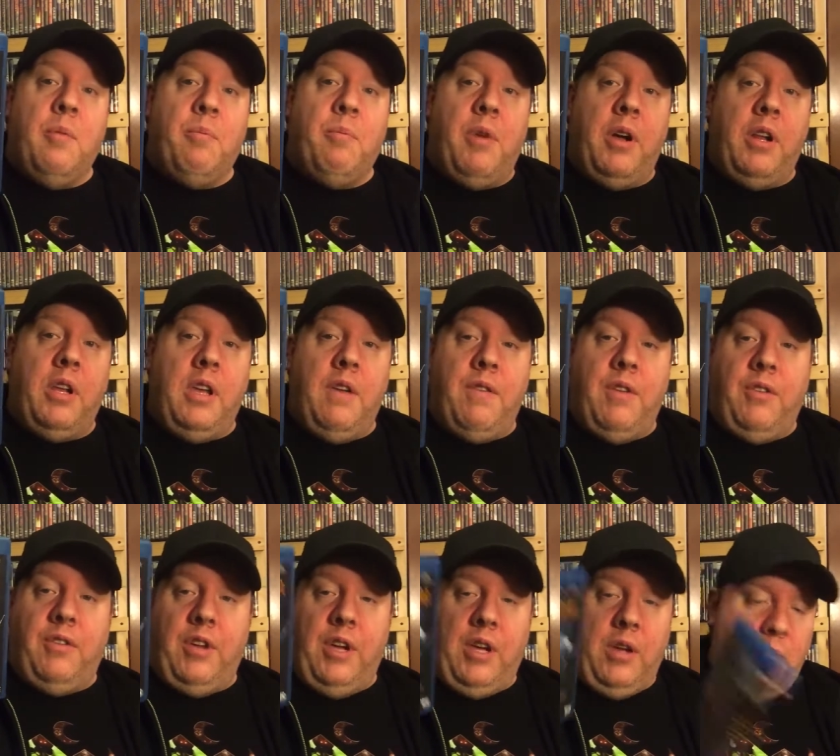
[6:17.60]
but I'm going to give it
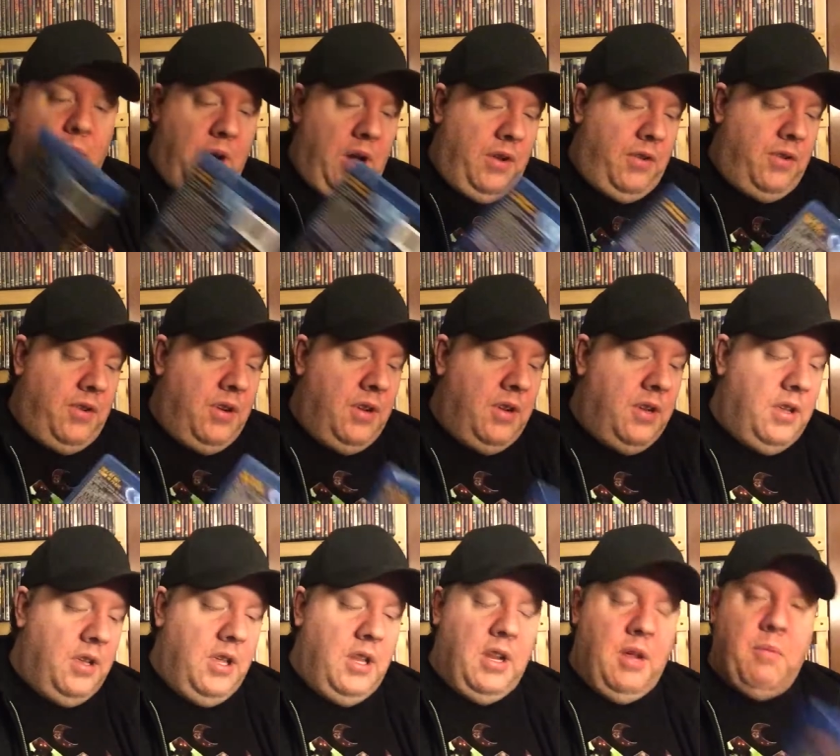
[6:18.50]
a second watch.
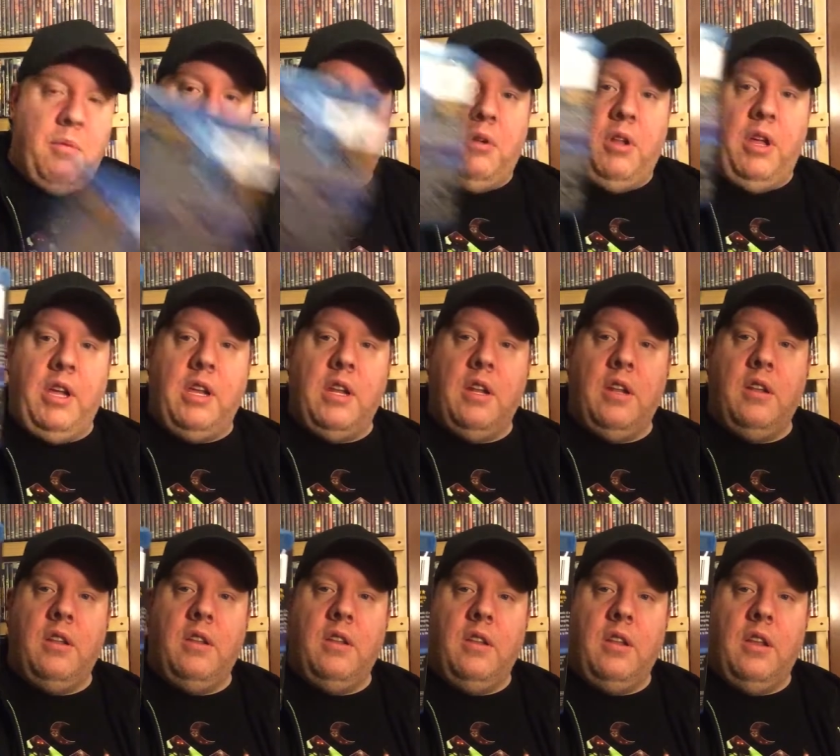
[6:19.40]
And I remember liking
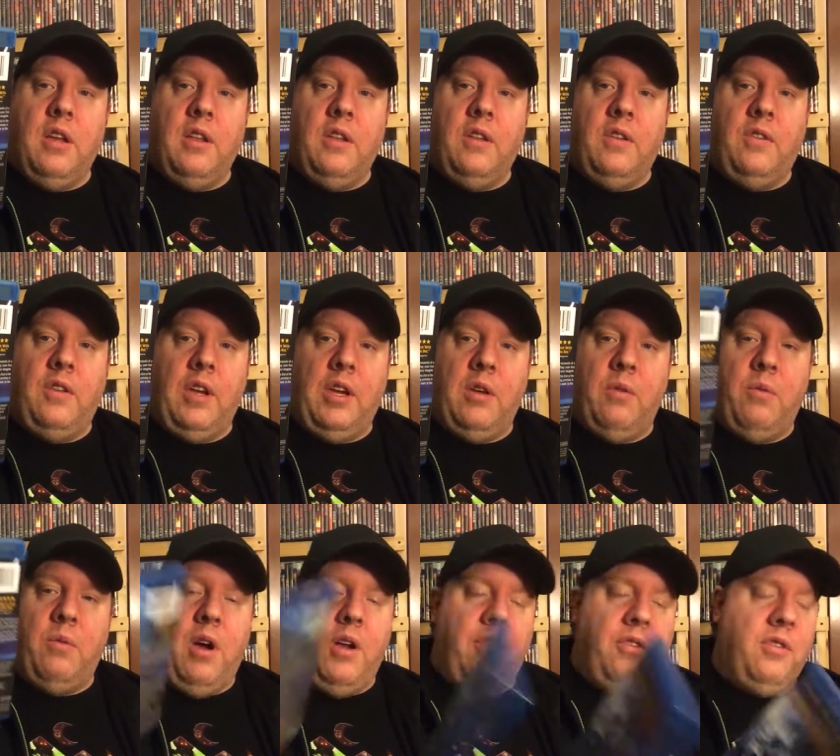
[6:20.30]
it the
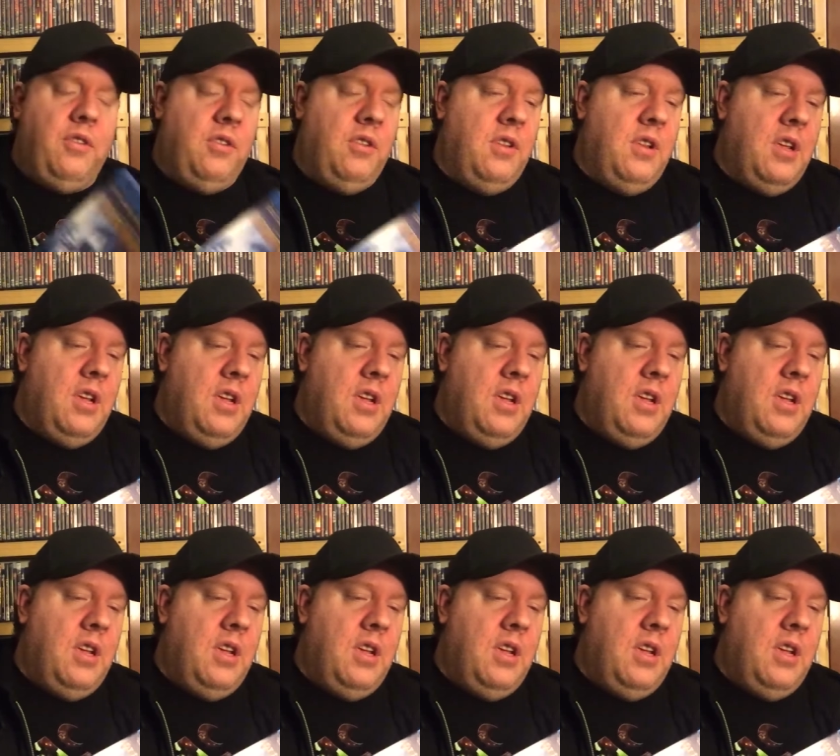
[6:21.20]
second watch